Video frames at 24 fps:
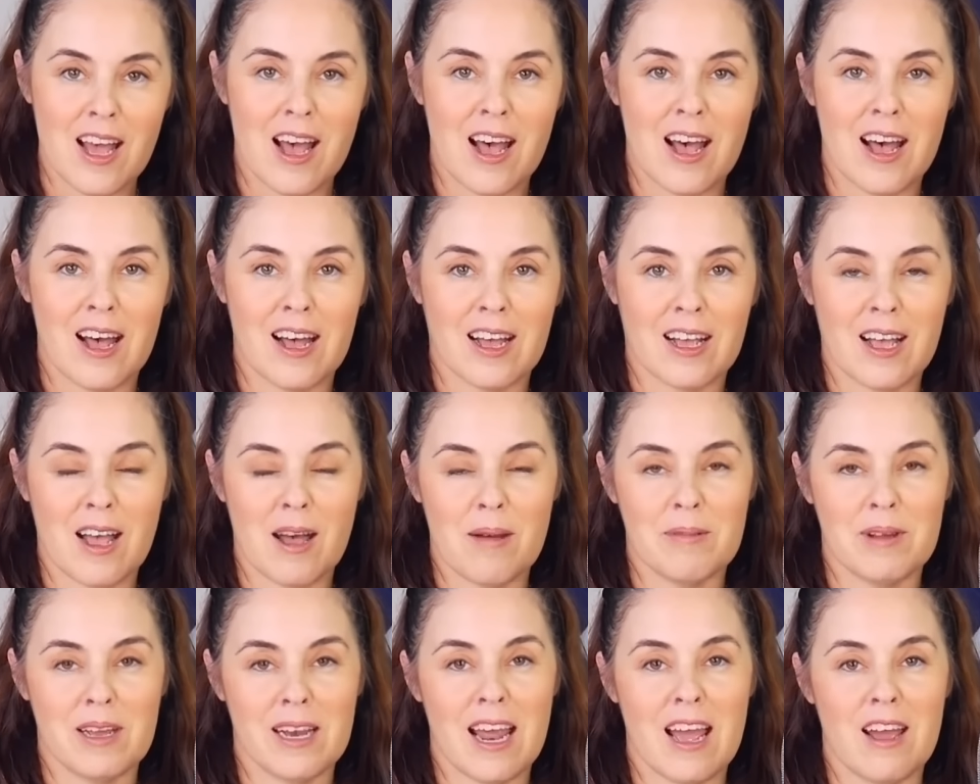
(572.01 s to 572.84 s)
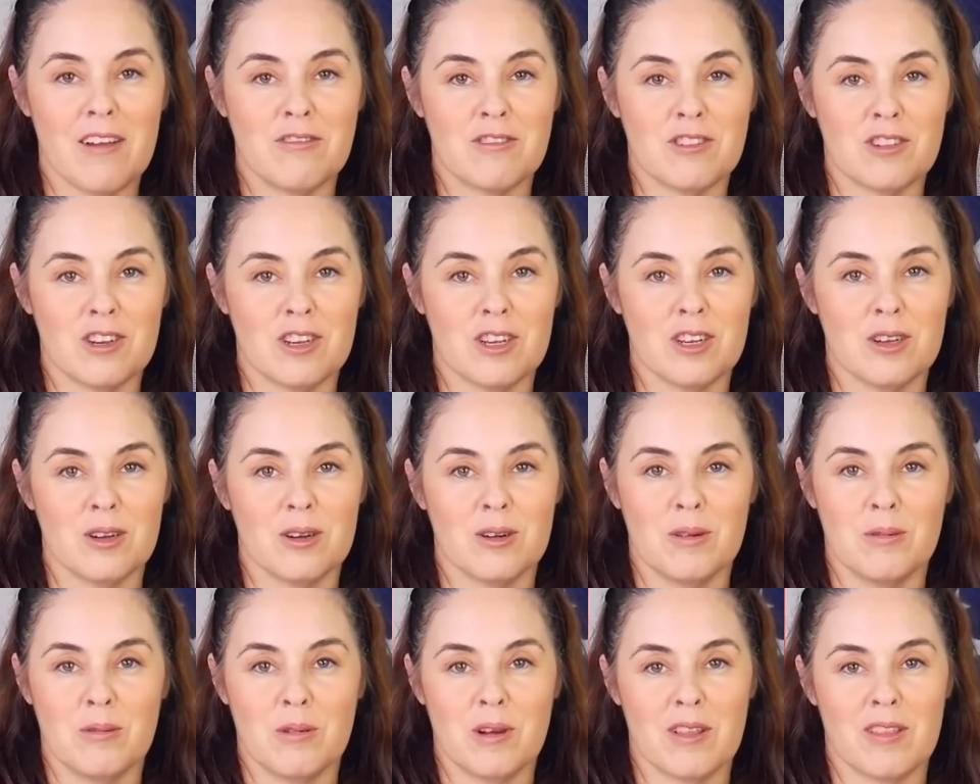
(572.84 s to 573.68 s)
uh, coming after
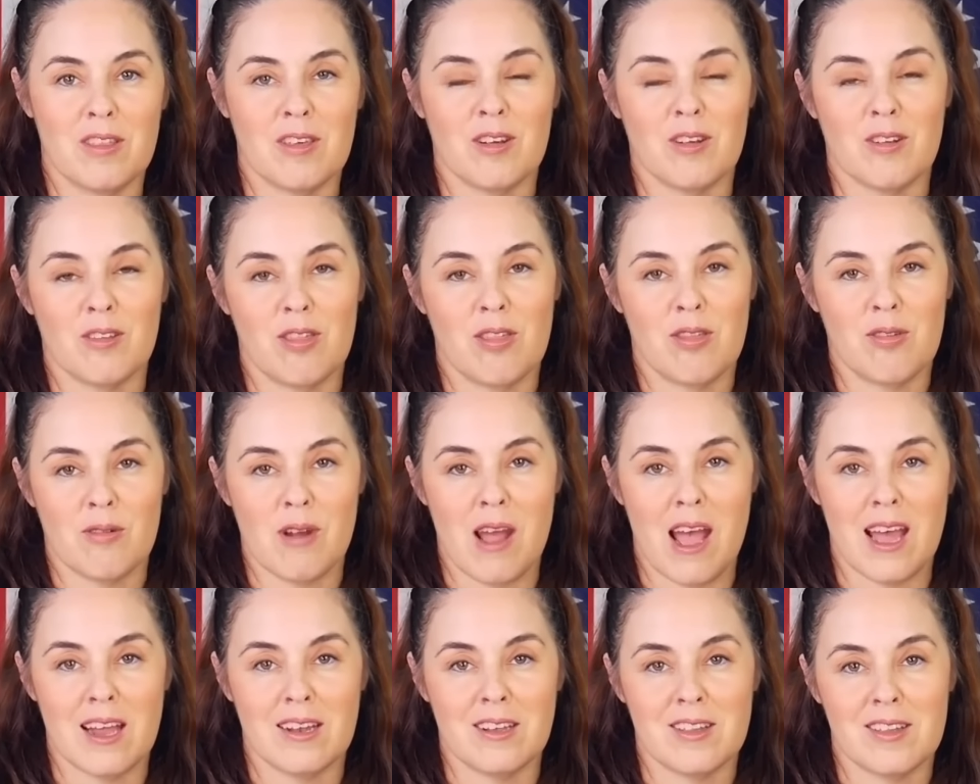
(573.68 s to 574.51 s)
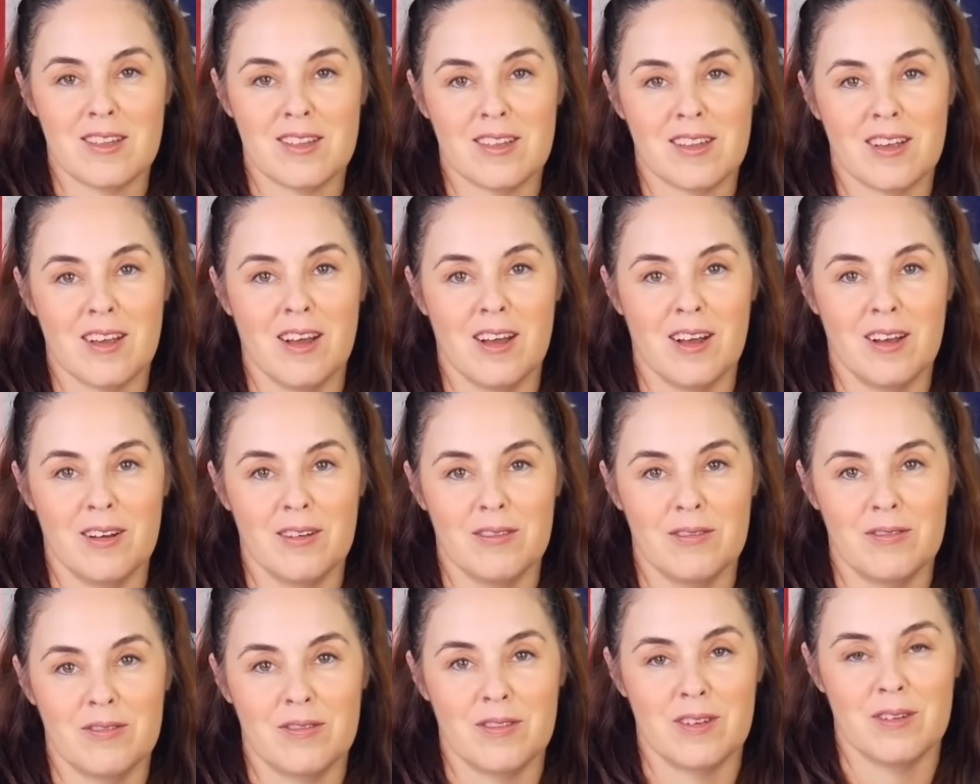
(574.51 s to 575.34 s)
you with her threats
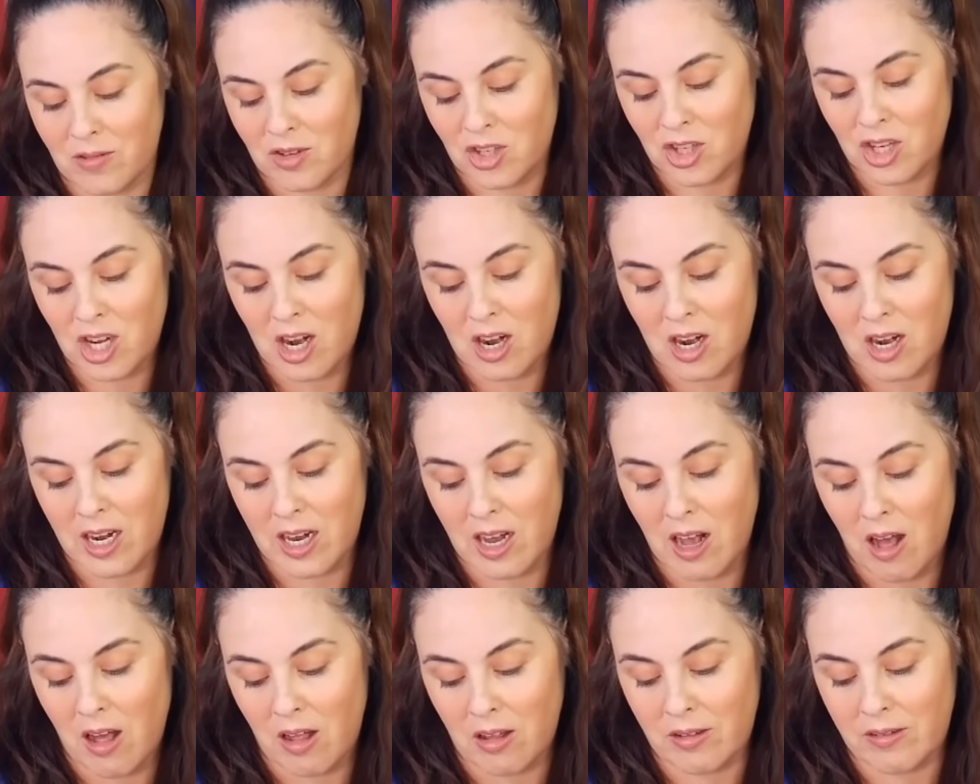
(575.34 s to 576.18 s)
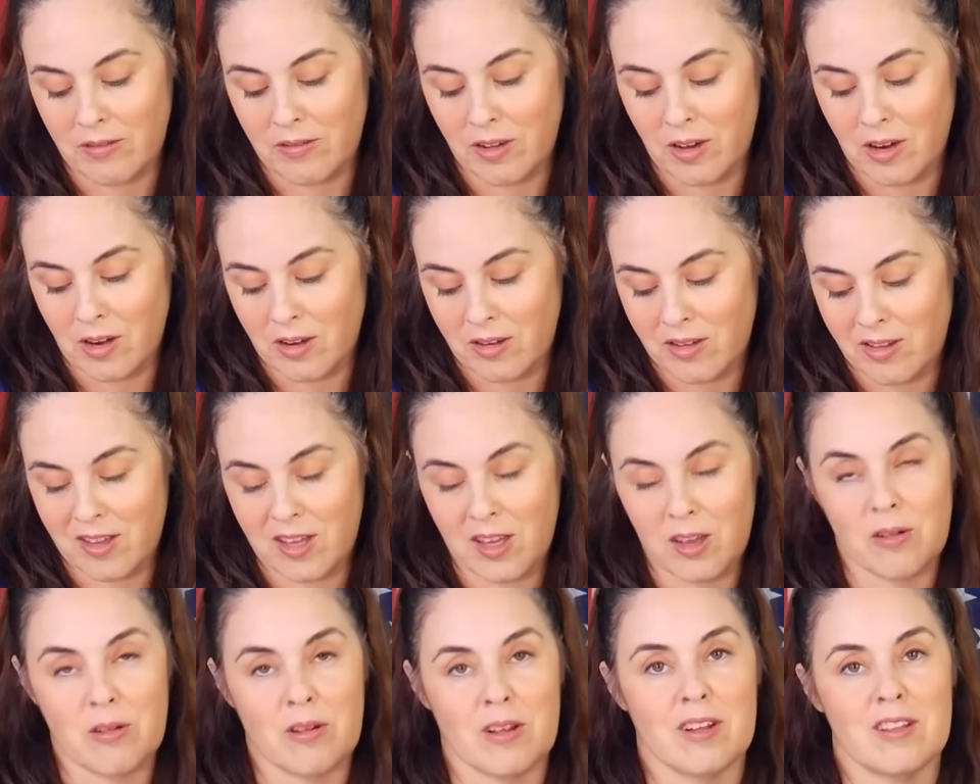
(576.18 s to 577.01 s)
of sharing all of your
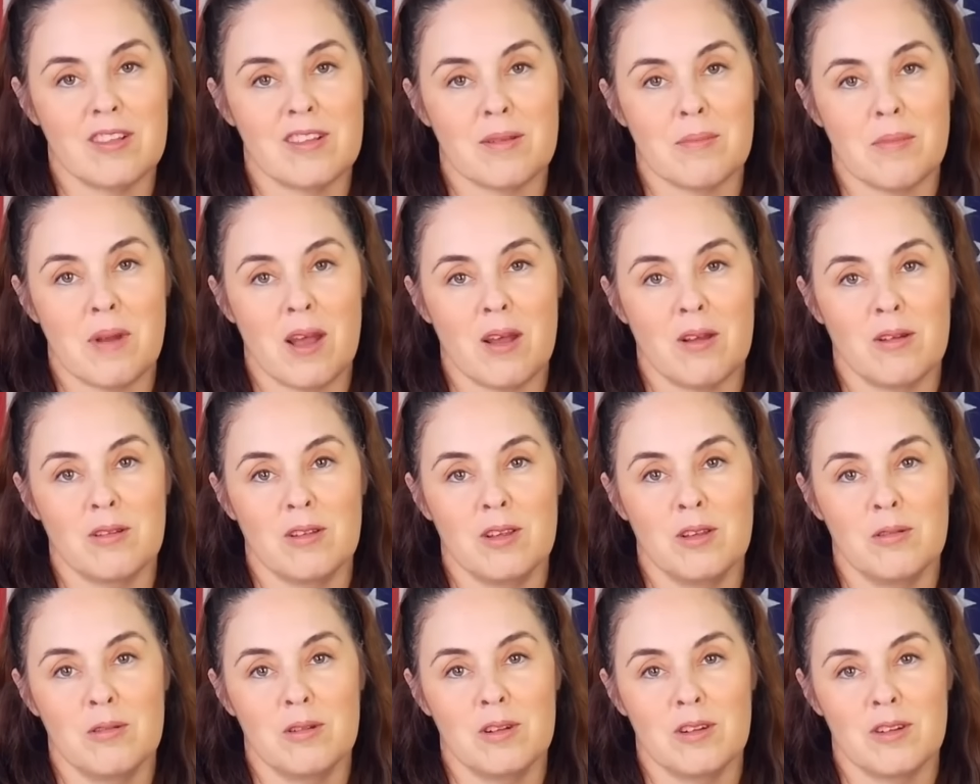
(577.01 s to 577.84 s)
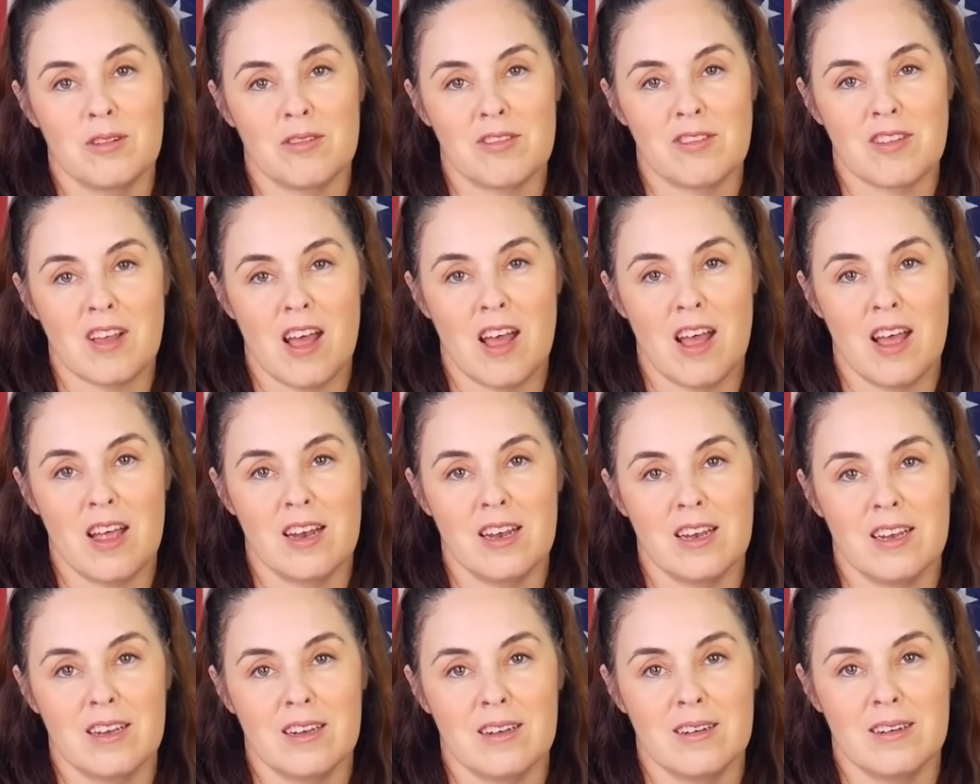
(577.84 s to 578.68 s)
secrets about you and your
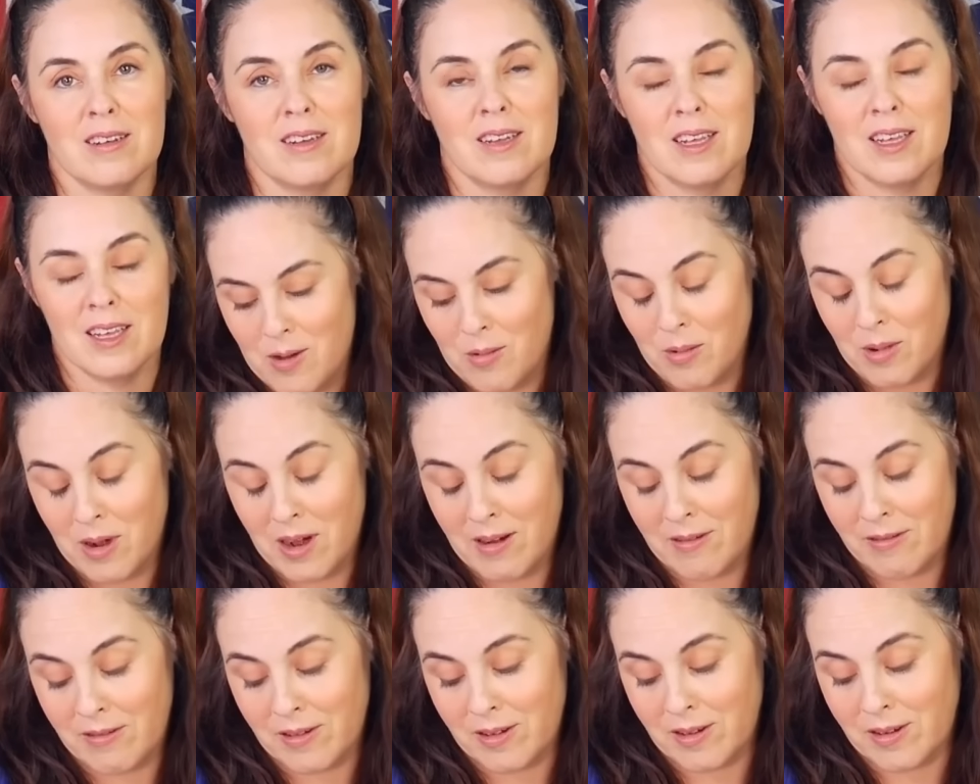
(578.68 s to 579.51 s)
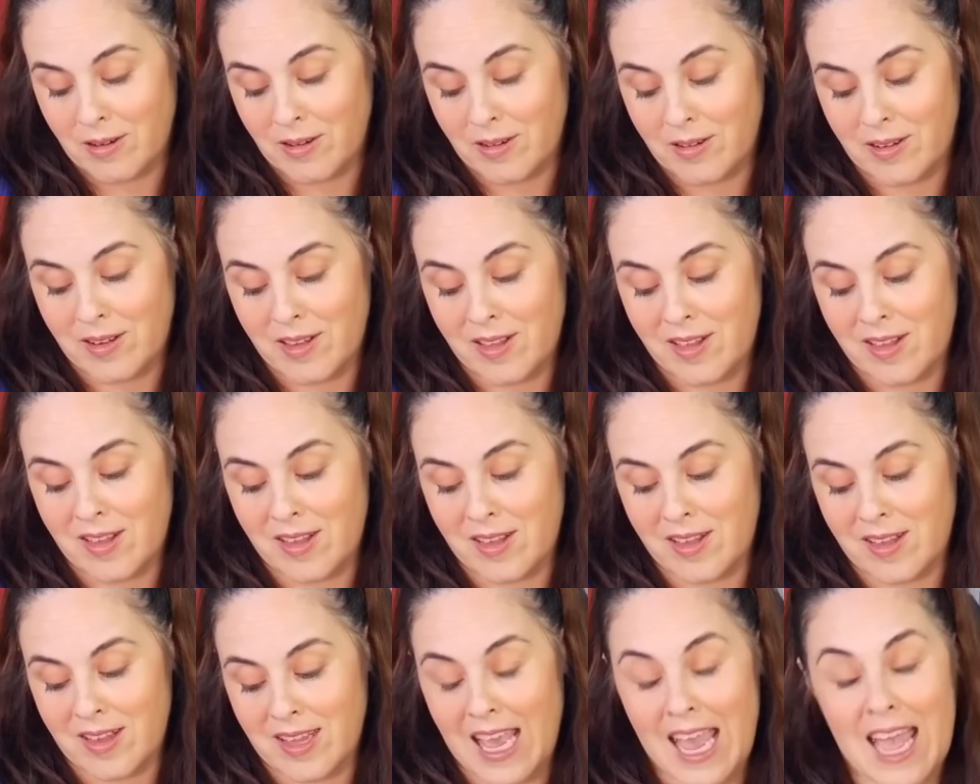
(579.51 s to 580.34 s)
son and whatever
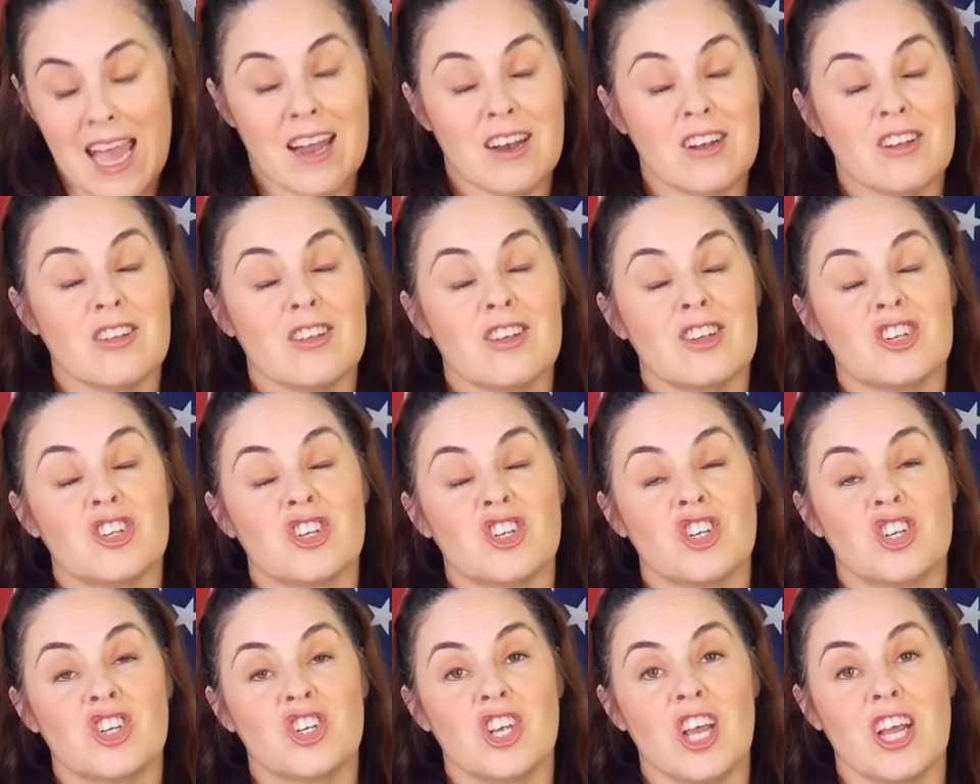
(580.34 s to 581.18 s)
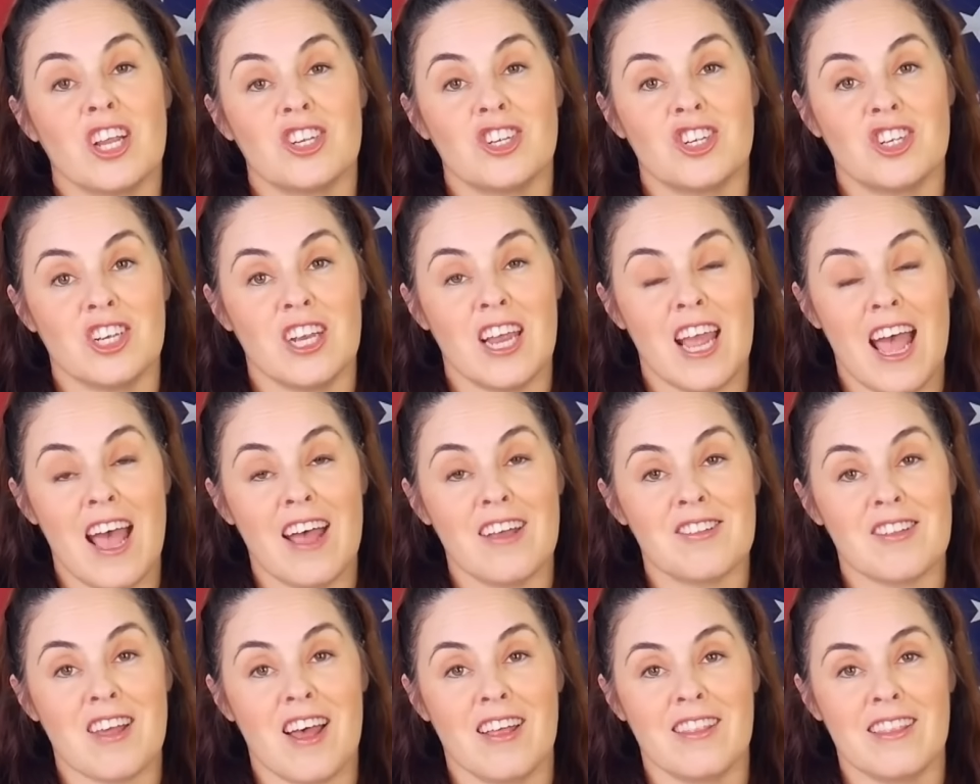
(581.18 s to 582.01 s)
scandalous shit she
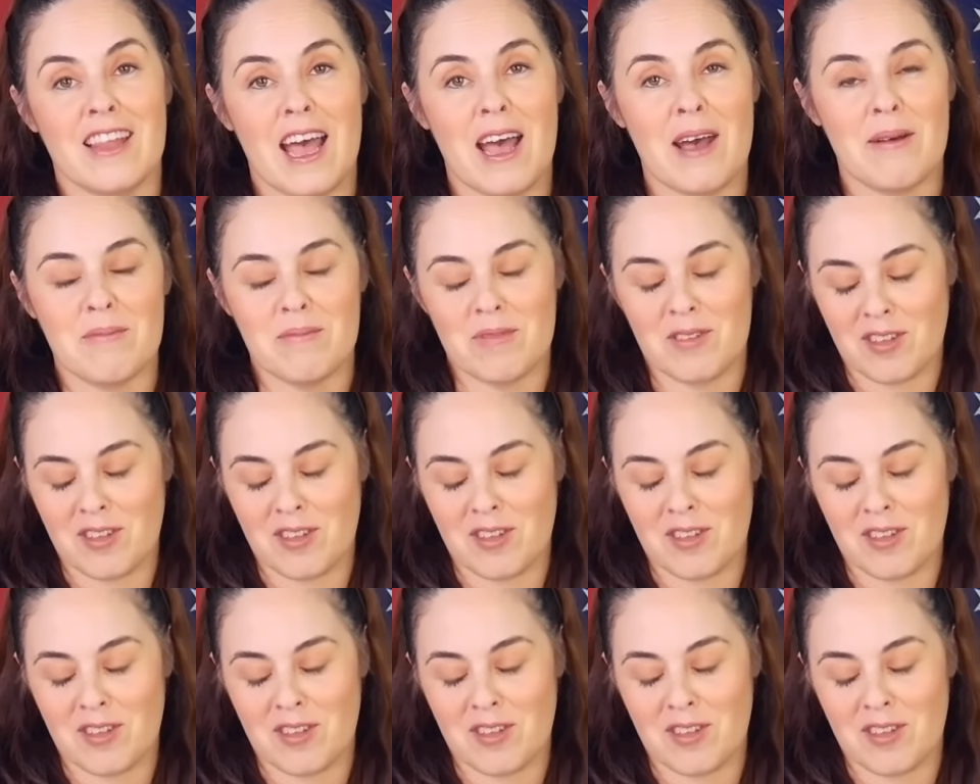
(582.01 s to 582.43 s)
has on them.